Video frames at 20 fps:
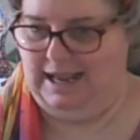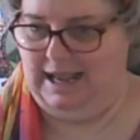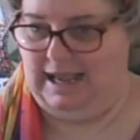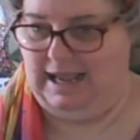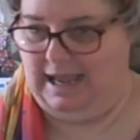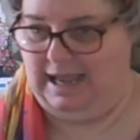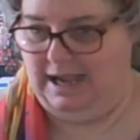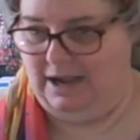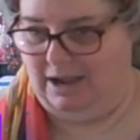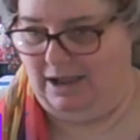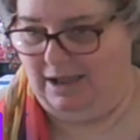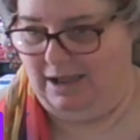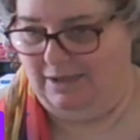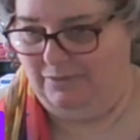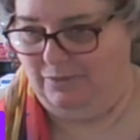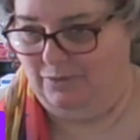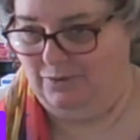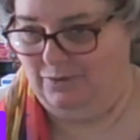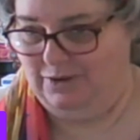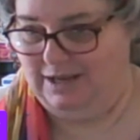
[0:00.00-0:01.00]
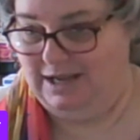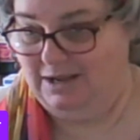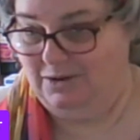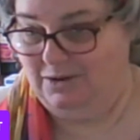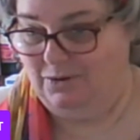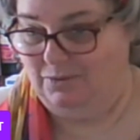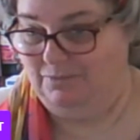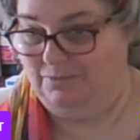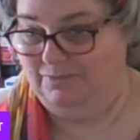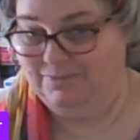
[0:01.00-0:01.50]
And I will see
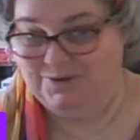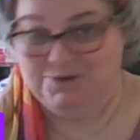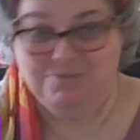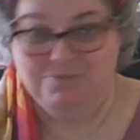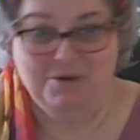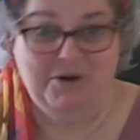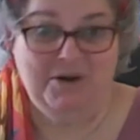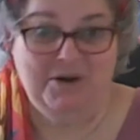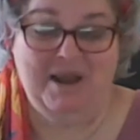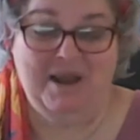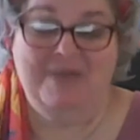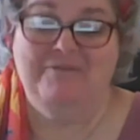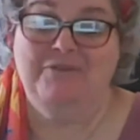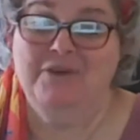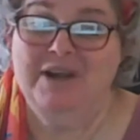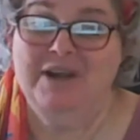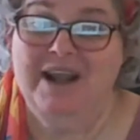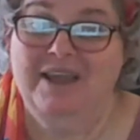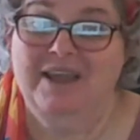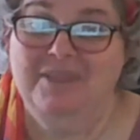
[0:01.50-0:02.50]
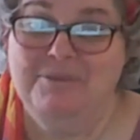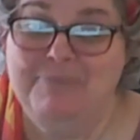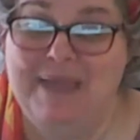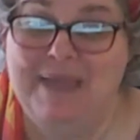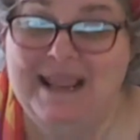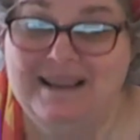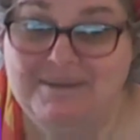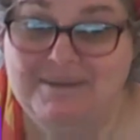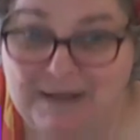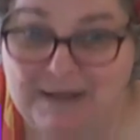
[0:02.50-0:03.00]
you tomorrow night for another pet
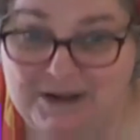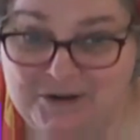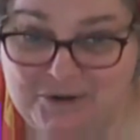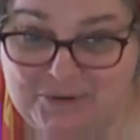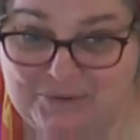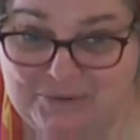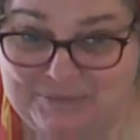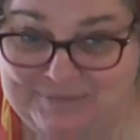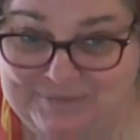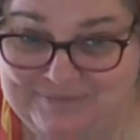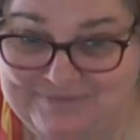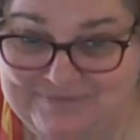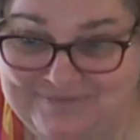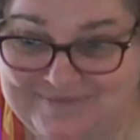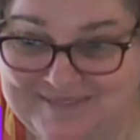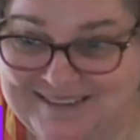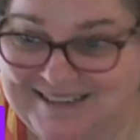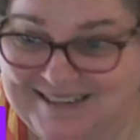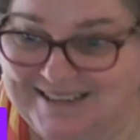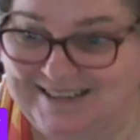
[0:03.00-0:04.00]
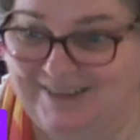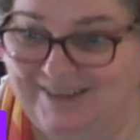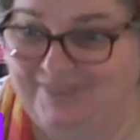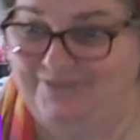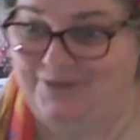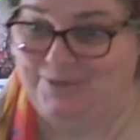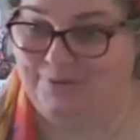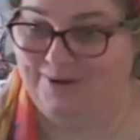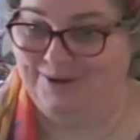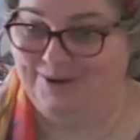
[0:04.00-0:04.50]
special. So if you
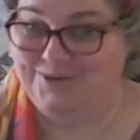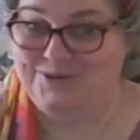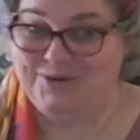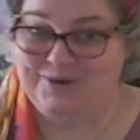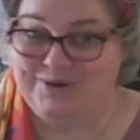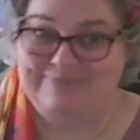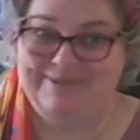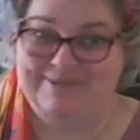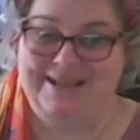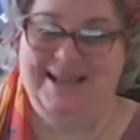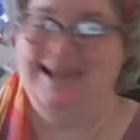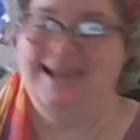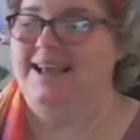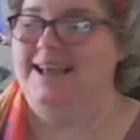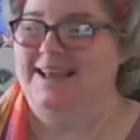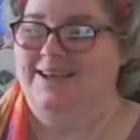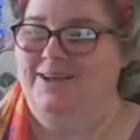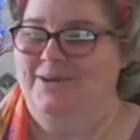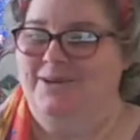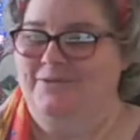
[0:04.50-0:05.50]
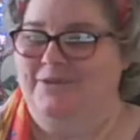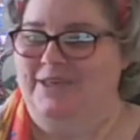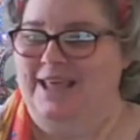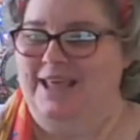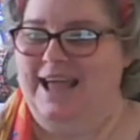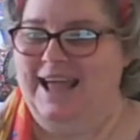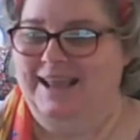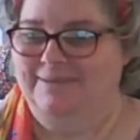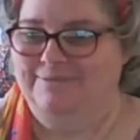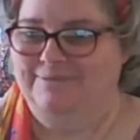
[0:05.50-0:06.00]
want to join me for
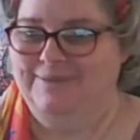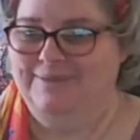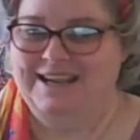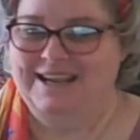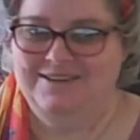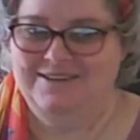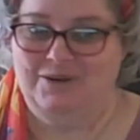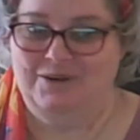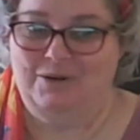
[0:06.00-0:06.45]
that, please do.